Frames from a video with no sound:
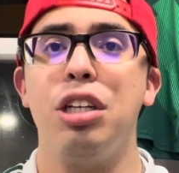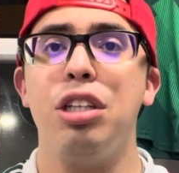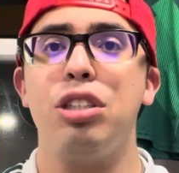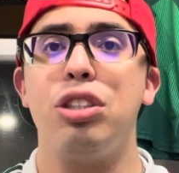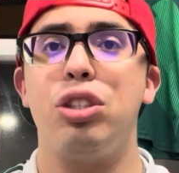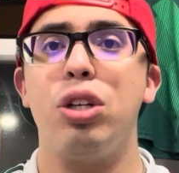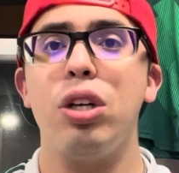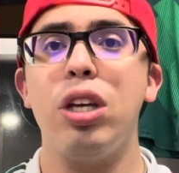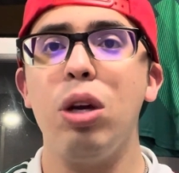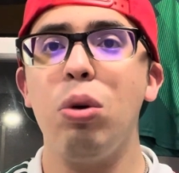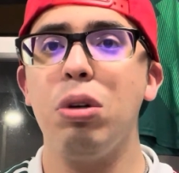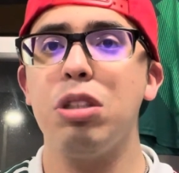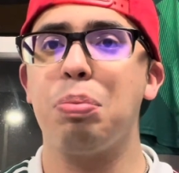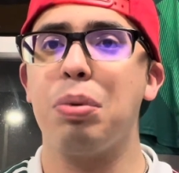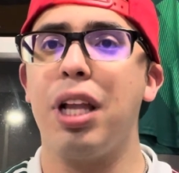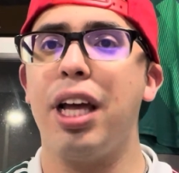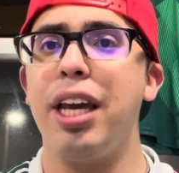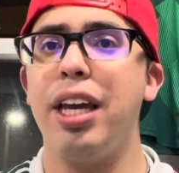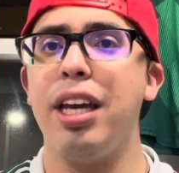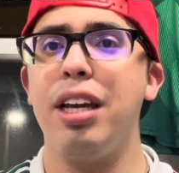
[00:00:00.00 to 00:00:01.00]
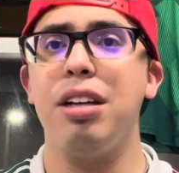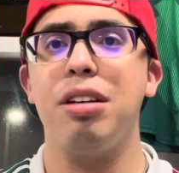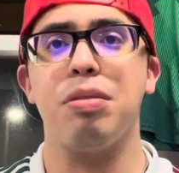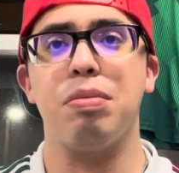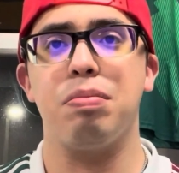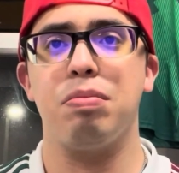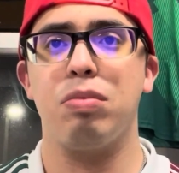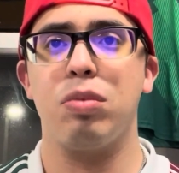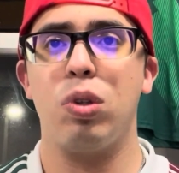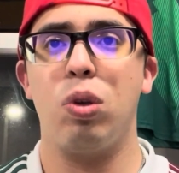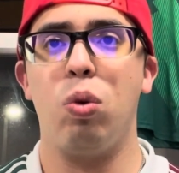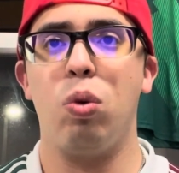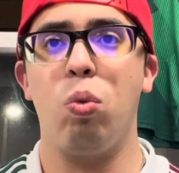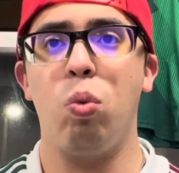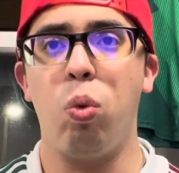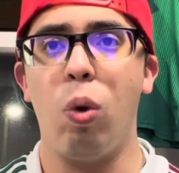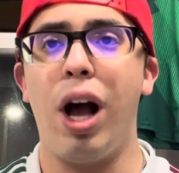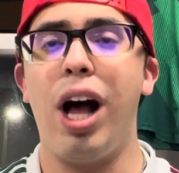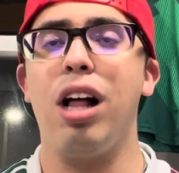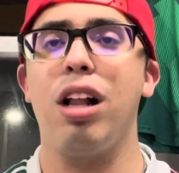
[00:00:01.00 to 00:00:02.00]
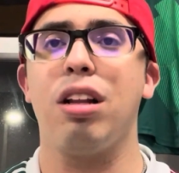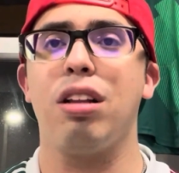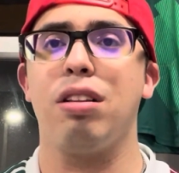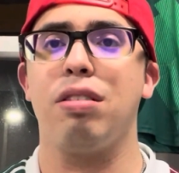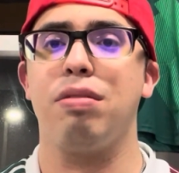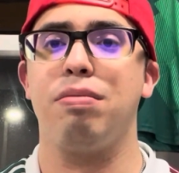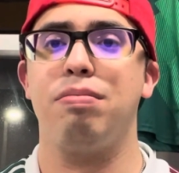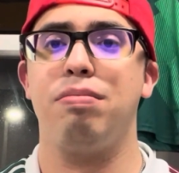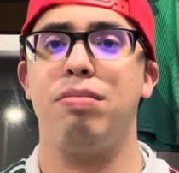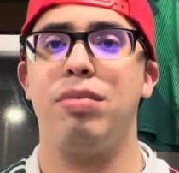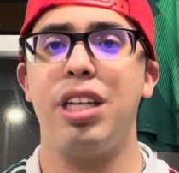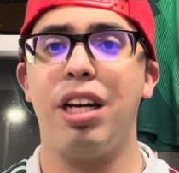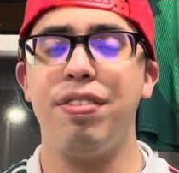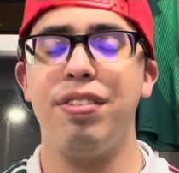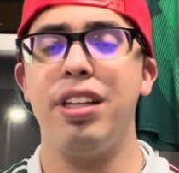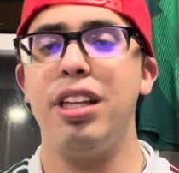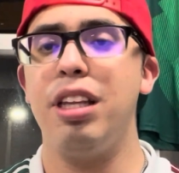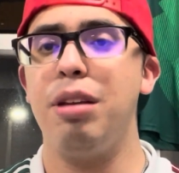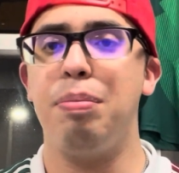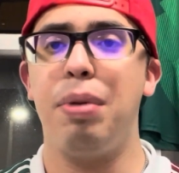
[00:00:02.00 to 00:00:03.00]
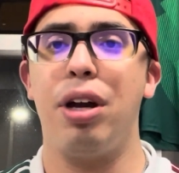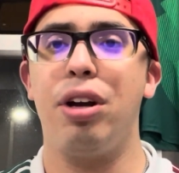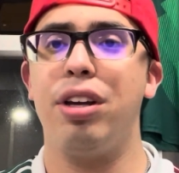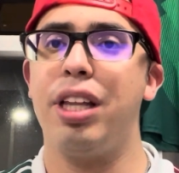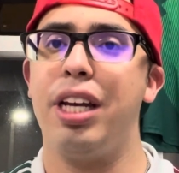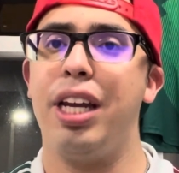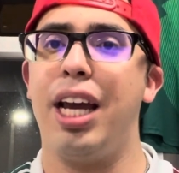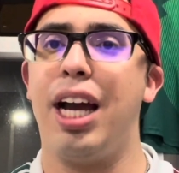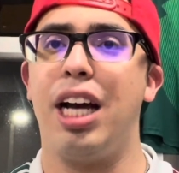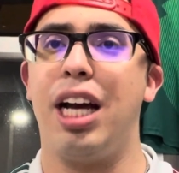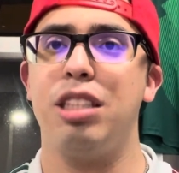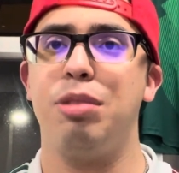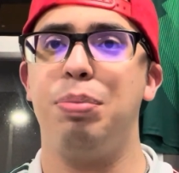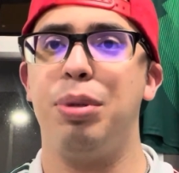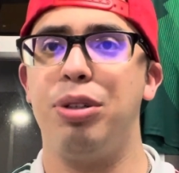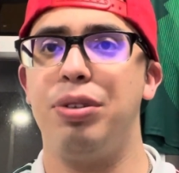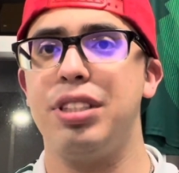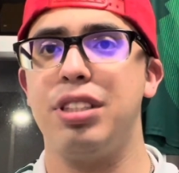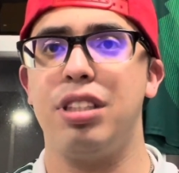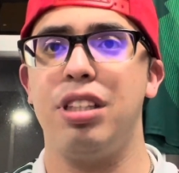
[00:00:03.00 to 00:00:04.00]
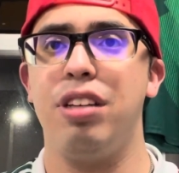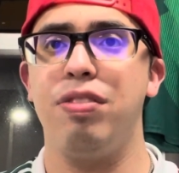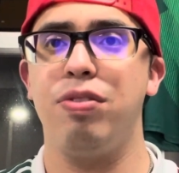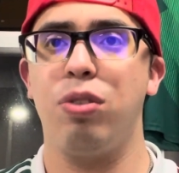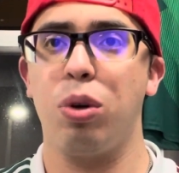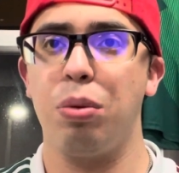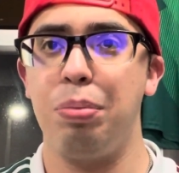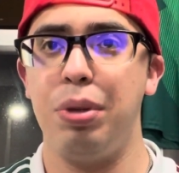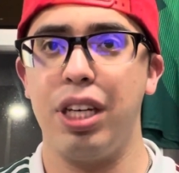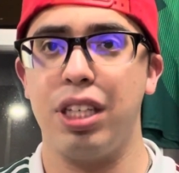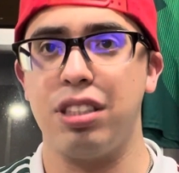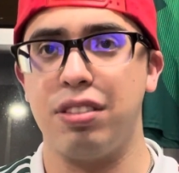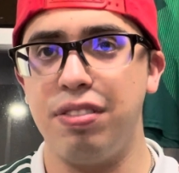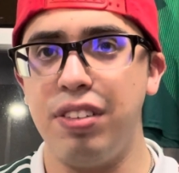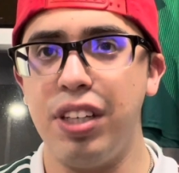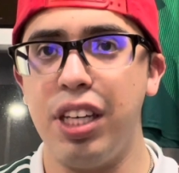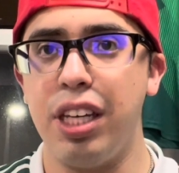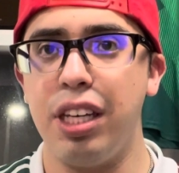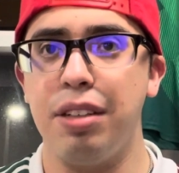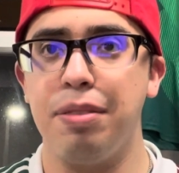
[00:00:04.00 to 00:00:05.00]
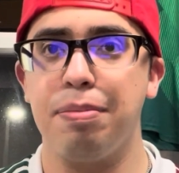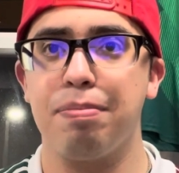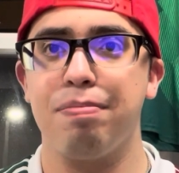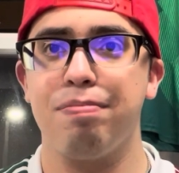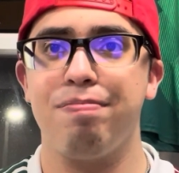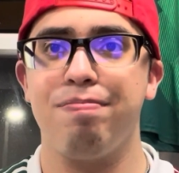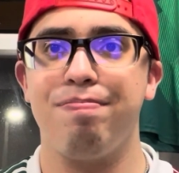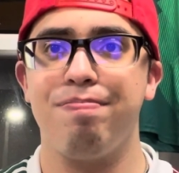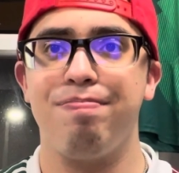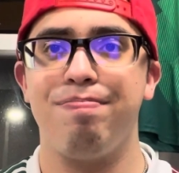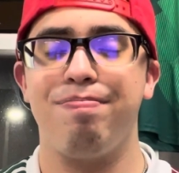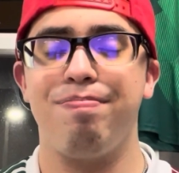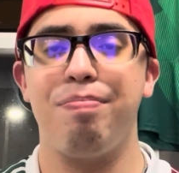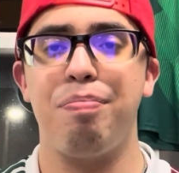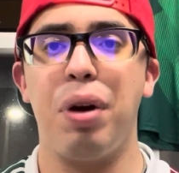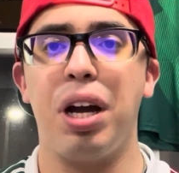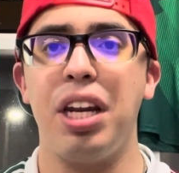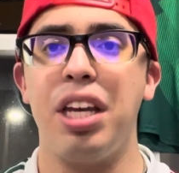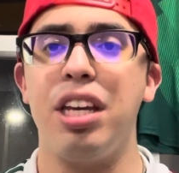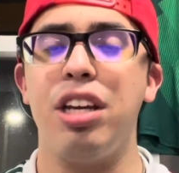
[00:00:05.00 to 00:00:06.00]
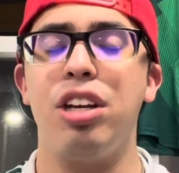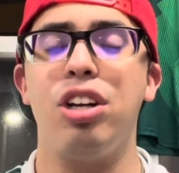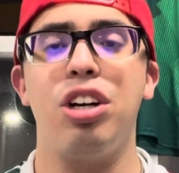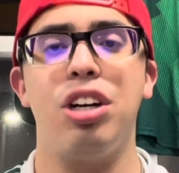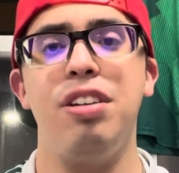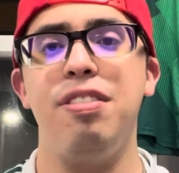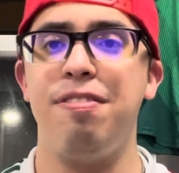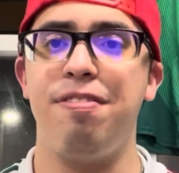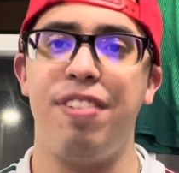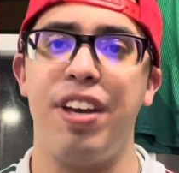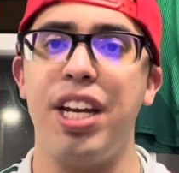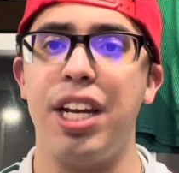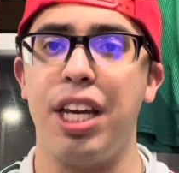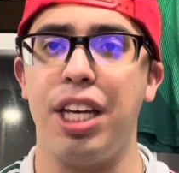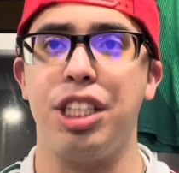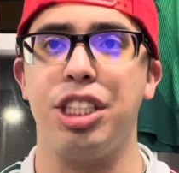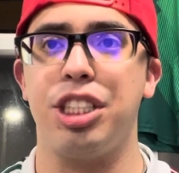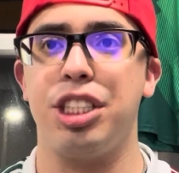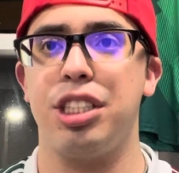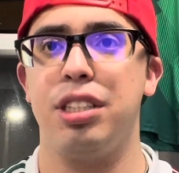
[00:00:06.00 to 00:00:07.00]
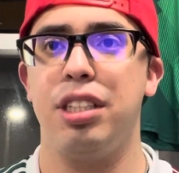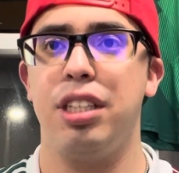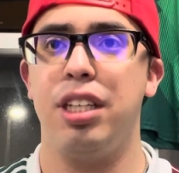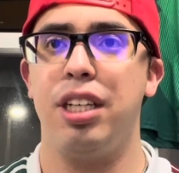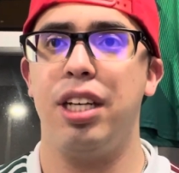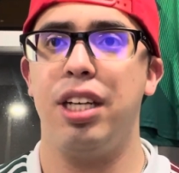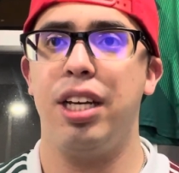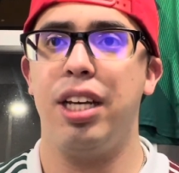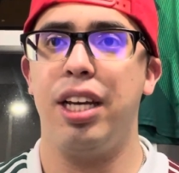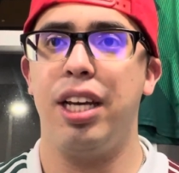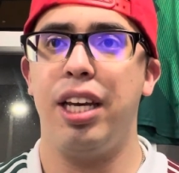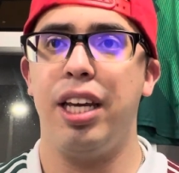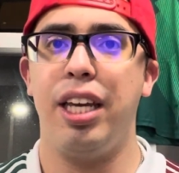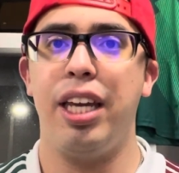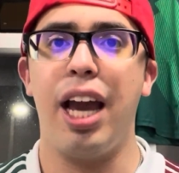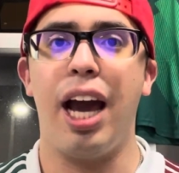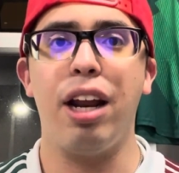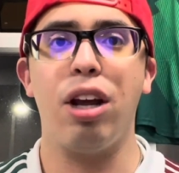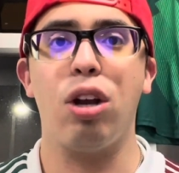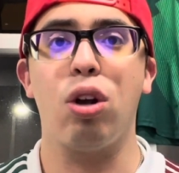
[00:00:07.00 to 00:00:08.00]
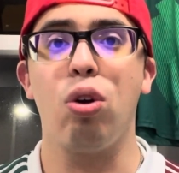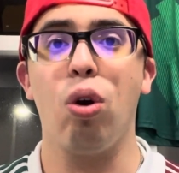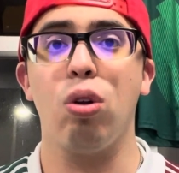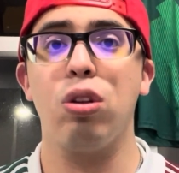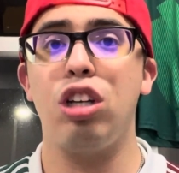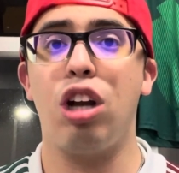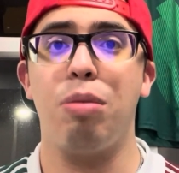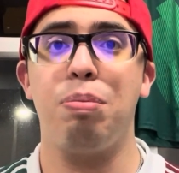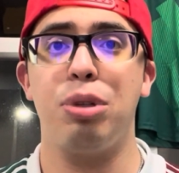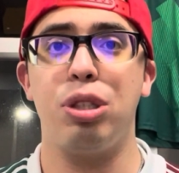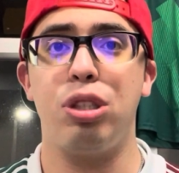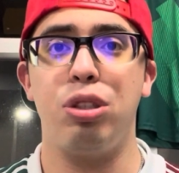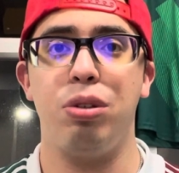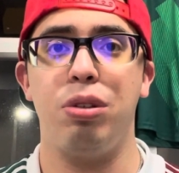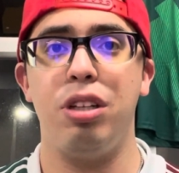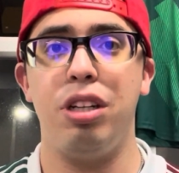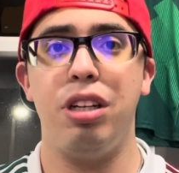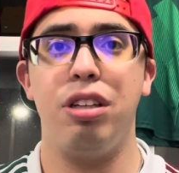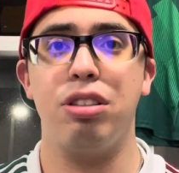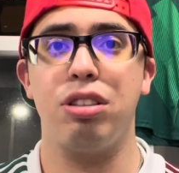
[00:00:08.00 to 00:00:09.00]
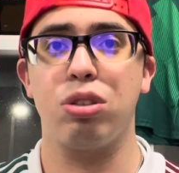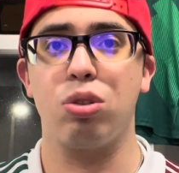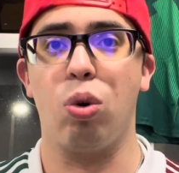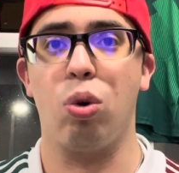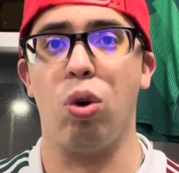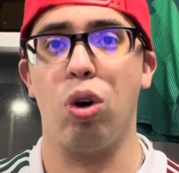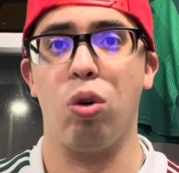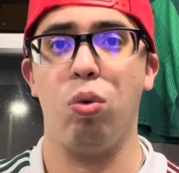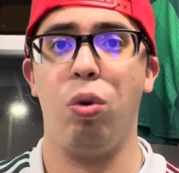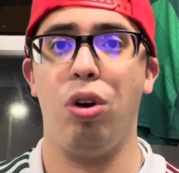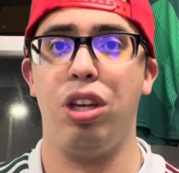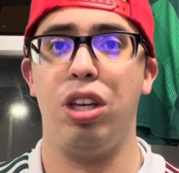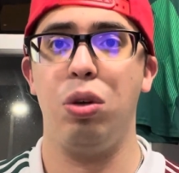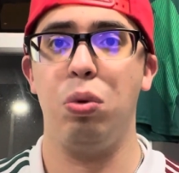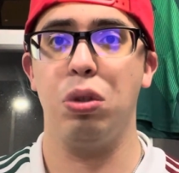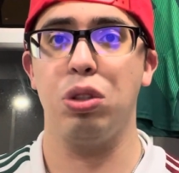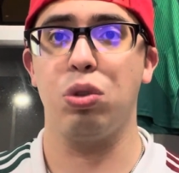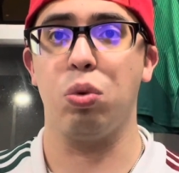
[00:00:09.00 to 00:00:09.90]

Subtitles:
Chucky was playing well, definitely better than he has been recently for PSV, but he couldn't finish. He had a golden opportunity to score where he was